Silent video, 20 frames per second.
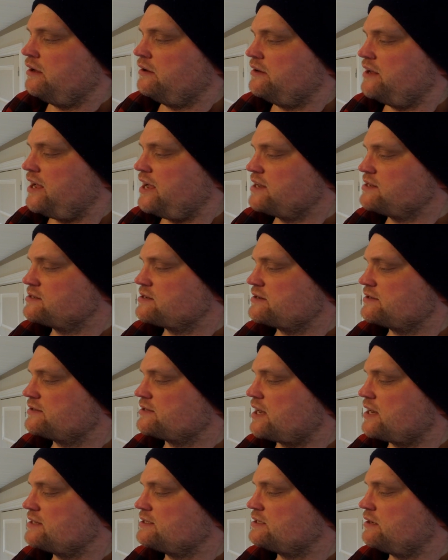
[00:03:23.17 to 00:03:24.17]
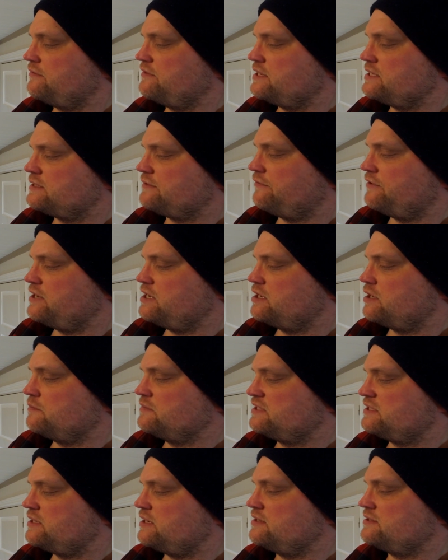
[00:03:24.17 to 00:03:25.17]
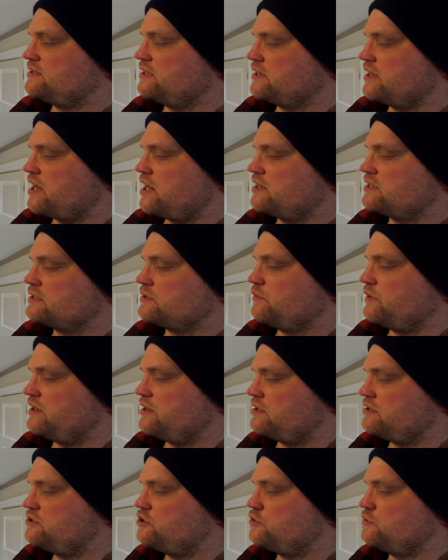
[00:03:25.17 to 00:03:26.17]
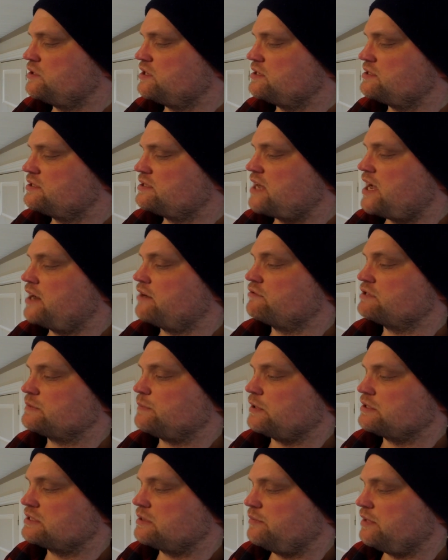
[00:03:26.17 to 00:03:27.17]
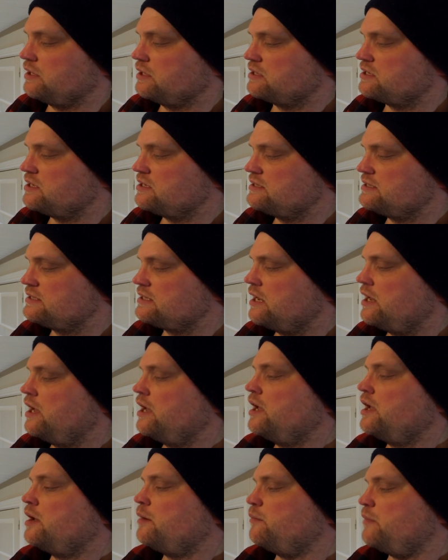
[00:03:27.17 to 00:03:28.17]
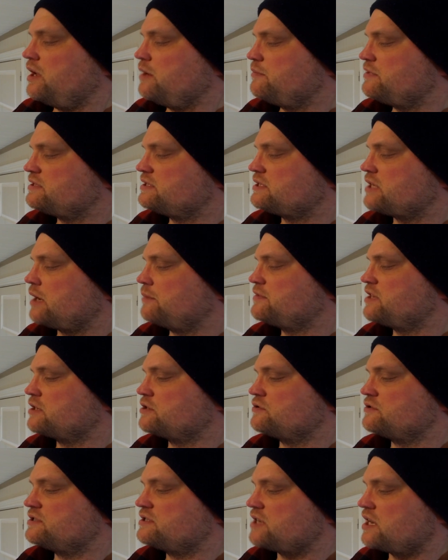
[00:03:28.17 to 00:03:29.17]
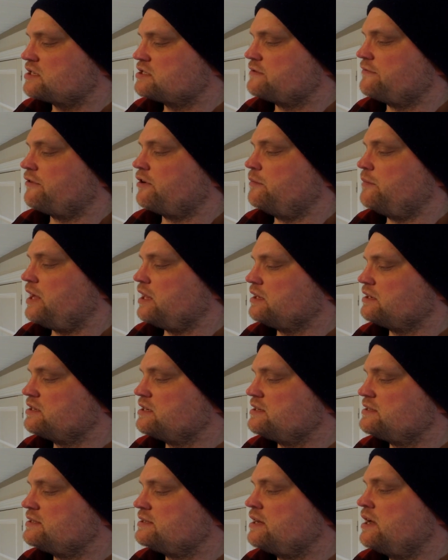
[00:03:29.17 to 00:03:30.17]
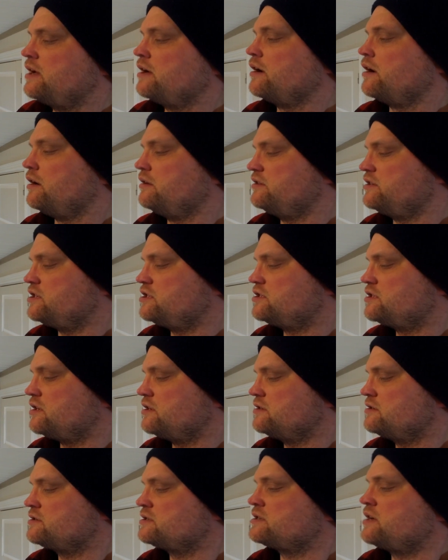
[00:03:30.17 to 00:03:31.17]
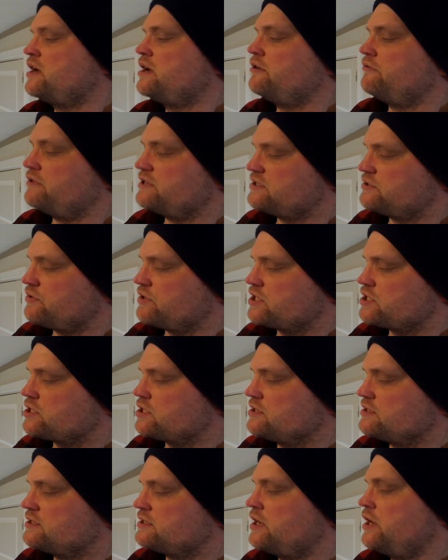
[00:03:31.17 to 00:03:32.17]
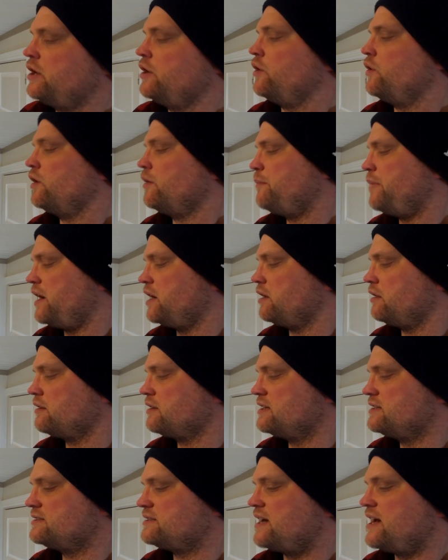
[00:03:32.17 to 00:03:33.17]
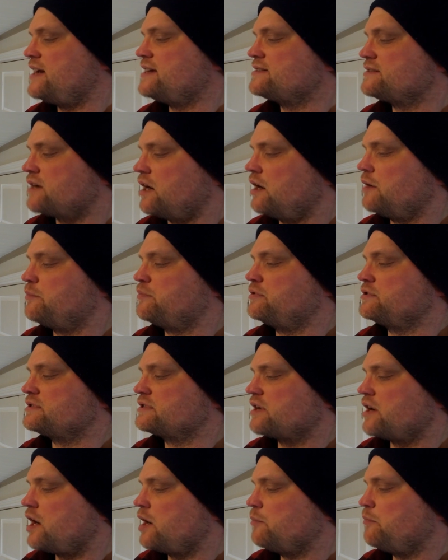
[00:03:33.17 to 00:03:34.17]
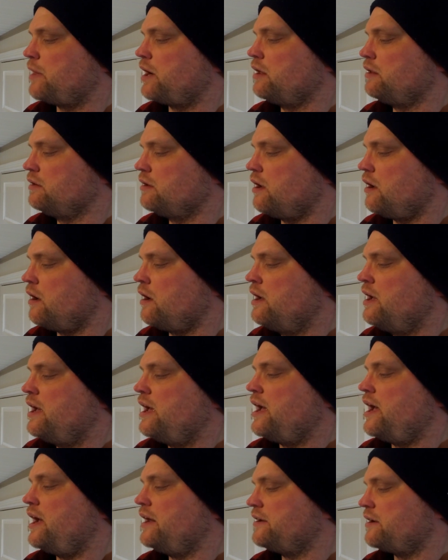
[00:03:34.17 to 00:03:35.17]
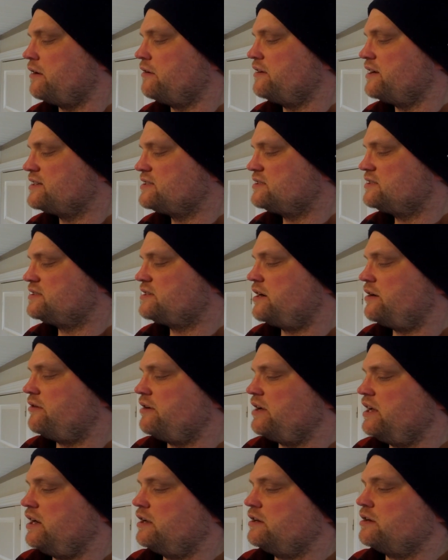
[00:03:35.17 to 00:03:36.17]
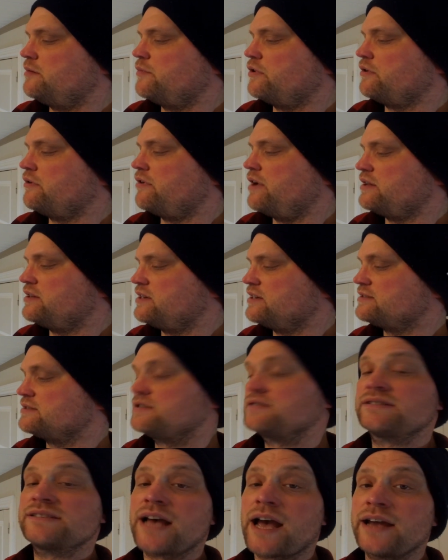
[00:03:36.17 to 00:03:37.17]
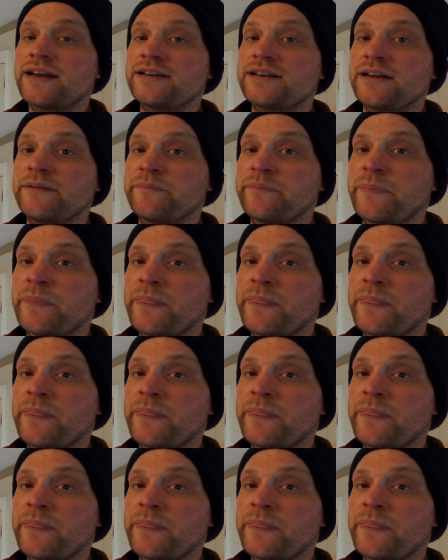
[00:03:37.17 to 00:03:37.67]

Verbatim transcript: The exercise of these freedoms, since it carries with it duties and responsibilities, may be subject to such formalities, conditions, restrictions, or penalties as are prescribed by law and are necessary in a democratic society.